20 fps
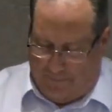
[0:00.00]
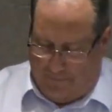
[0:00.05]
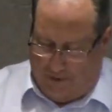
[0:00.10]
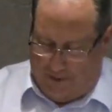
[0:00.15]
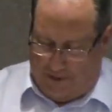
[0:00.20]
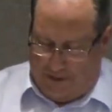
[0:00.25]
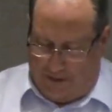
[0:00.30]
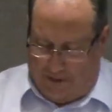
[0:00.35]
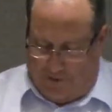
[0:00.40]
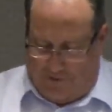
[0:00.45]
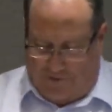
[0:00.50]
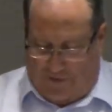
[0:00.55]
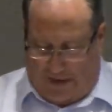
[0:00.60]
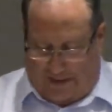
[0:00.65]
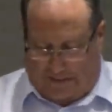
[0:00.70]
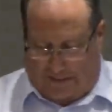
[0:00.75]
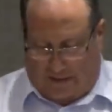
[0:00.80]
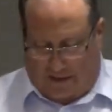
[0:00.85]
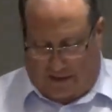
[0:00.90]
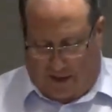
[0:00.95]
You see, the
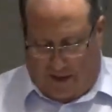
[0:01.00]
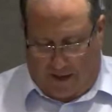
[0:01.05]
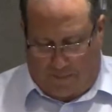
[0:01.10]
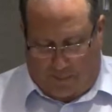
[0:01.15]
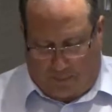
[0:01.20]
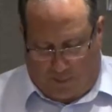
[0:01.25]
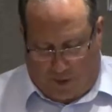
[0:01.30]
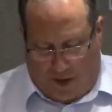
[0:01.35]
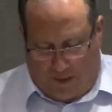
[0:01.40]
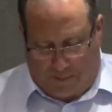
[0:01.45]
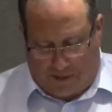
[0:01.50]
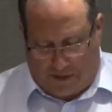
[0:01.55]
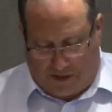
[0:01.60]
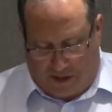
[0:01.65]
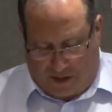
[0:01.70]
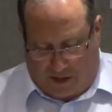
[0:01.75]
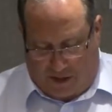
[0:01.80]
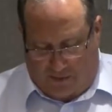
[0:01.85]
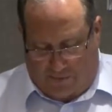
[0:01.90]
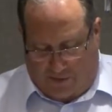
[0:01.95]
fact that God promised
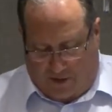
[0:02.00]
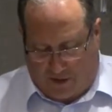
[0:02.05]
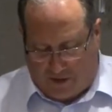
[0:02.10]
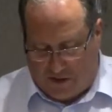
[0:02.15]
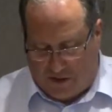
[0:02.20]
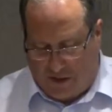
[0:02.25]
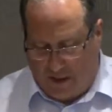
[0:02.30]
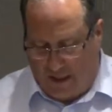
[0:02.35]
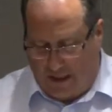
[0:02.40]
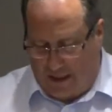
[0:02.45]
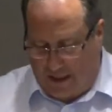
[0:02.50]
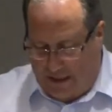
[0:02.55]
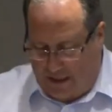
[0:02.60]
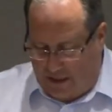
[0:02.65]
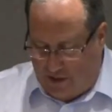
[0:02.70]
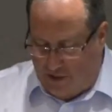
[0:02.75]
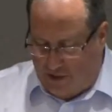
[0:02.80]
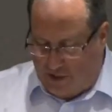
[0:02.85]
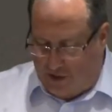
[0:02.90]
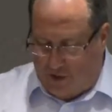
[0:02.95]
to give us
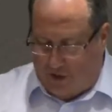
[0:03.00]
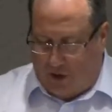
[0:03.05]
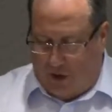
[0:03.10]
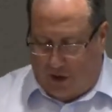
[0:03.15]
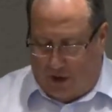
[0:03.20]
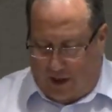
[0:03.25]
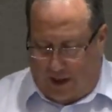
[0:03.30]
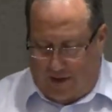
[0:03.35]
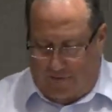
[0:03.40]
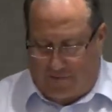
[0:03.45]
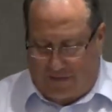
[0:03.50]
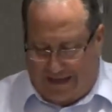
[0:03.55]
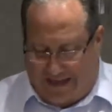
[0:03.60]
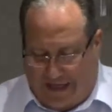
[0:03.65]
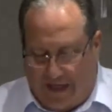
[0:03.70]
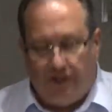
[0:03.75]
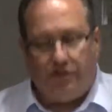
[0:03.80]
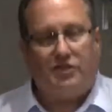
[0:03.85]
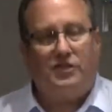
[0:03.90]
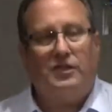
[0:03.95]
eternal life
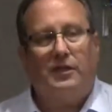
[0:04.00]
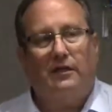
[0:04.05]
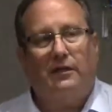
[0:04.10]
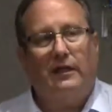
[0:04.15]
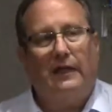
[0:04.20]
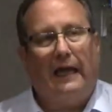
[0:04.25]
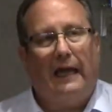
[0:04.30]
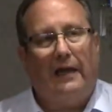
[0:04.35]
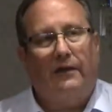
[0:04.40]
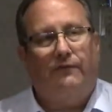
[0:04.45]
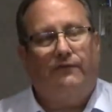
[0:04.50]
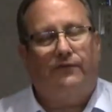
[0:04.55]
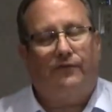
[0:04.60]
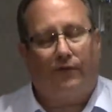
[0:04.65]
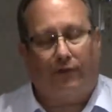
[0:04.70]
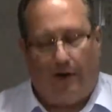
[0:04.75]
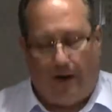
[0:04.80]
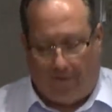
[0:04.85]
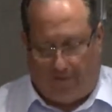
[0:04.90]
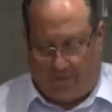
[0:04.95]
instantly and
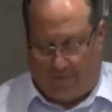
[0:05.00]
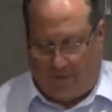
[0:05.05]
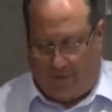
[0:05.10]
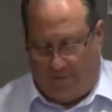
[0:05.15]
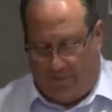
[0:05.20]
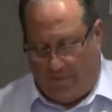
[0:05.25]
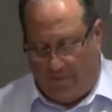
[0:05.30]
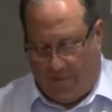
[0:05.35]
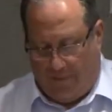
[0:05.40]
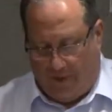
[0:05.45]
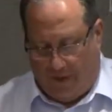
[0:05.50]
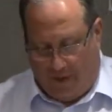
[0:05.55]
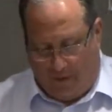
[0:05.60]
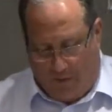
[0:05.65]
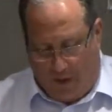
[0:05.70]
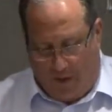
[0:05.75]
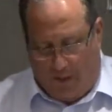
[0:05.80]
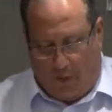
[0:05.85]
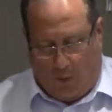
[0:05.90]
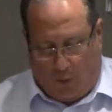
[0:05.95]
forever, the
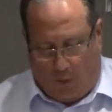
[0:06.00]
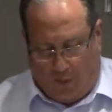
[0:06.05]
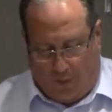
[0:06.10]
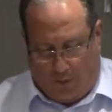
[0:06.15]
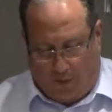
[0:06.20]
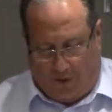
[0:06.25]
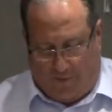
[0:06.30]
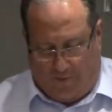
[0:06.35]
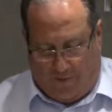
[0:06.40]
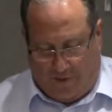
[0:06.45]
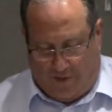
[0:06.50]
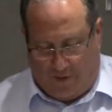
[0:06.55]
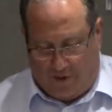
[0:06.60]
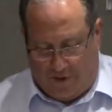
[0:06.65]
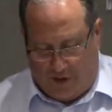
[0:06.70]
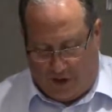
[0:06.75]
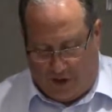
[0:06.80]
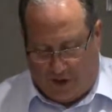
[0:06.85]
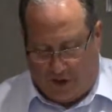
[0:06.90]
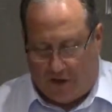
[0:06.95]
moment we put our faith in
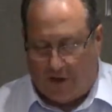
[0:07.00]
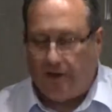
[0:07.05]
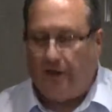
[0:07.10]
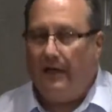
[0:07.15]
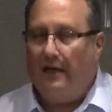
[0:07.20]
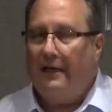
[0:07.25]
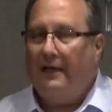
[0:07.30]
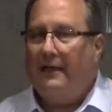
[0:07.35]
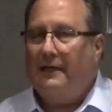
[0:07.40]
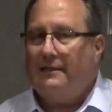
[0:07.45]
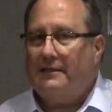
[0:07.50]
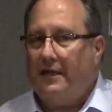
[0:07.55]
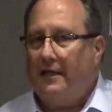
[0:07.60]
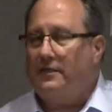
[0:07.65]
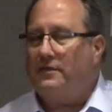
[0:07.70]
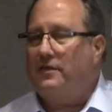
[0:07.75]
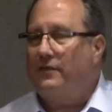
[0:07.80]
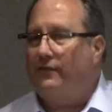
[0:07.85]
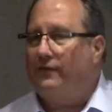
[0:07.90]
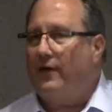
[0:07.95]
Jesus,
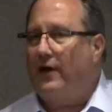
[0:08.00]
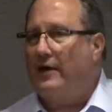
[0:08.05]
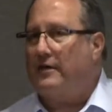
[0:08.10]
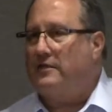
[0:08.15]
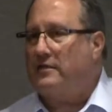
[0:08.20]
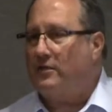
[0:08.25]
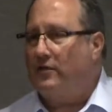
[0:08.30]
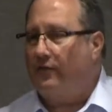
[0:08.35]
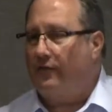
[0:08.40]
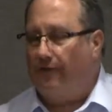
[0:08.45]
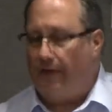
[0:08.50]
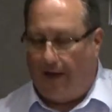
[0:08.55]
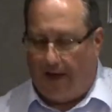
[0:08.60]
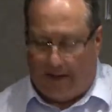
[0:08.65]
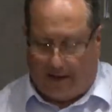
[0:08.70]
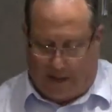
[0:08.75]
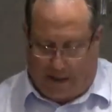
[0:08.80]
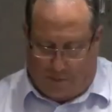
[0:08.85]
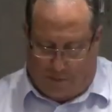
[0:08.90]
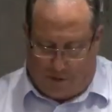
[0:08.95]
testifies to the
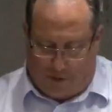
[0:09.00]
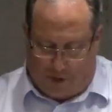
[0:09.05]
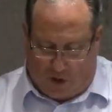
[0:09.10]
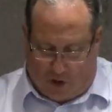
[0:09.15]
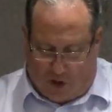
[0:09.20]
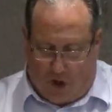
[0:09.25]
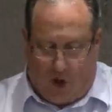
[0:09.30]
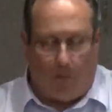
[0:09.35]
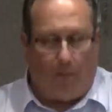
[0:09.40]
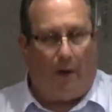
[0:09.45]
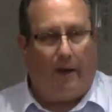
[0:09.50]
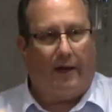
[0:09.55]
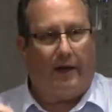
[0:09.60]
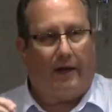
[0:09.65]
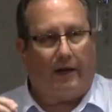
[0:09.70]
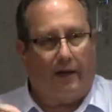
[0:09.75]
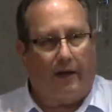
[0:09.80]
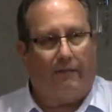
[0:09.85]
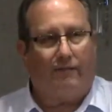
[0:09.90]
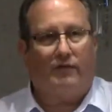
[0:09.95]
fact it was all by a
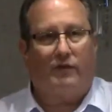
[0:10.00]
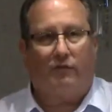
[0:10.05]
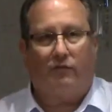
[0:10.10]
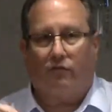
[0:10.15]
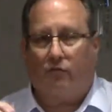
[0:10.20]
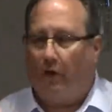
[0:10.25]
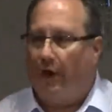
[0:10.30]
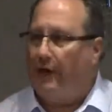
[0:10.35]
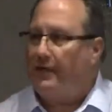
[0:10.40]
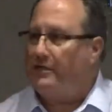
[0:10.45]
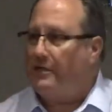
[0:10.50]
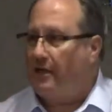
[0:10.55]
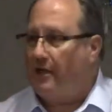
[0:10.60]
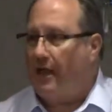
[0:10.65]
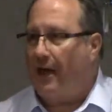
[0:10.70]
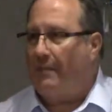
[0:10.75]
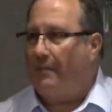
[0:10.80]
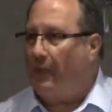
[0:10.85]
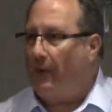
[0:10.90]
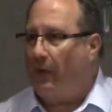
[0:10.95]
gift of grace and
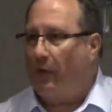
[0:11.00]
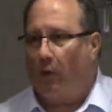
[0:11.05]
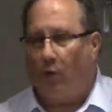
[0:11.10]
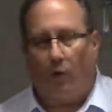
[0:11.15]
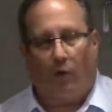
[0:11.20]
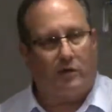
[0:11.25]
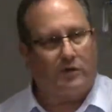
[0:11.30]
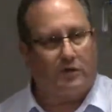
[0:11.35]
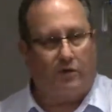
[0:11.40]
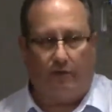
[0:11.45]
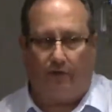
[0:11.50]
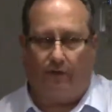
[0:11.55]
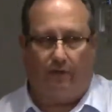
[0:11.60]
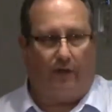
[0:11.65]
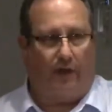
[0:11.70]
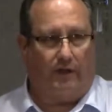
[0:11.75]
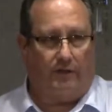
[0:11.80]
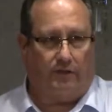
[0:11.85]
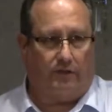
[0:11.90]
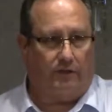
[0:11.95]
not by the works of the
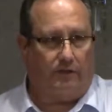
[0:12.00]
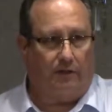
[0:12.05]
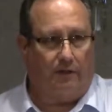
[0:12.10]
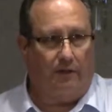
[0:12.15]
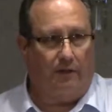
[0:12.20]
flesh.